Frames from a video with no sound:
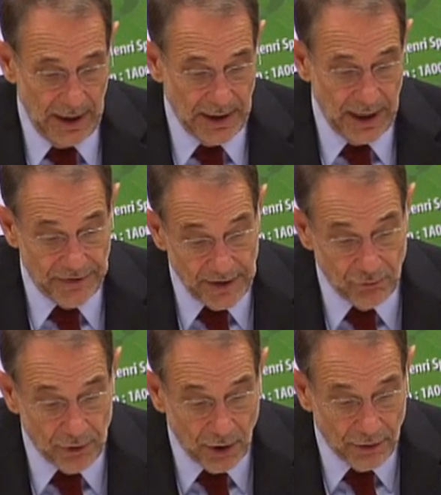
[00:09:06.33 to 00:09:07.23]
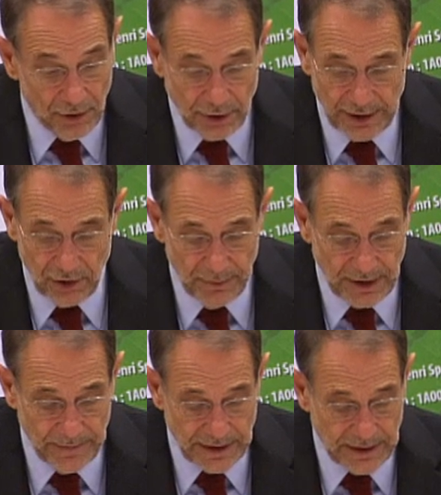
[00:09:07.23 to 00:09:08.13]
And I think we honor all the
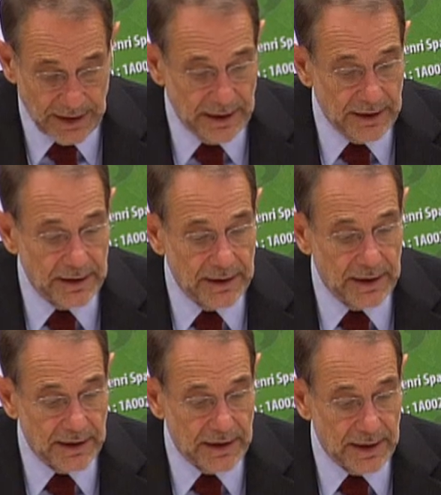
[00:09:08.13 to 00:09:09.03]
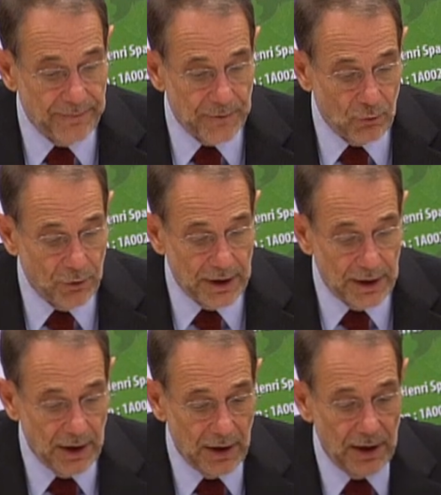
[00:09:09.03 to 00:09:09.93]
commitments that we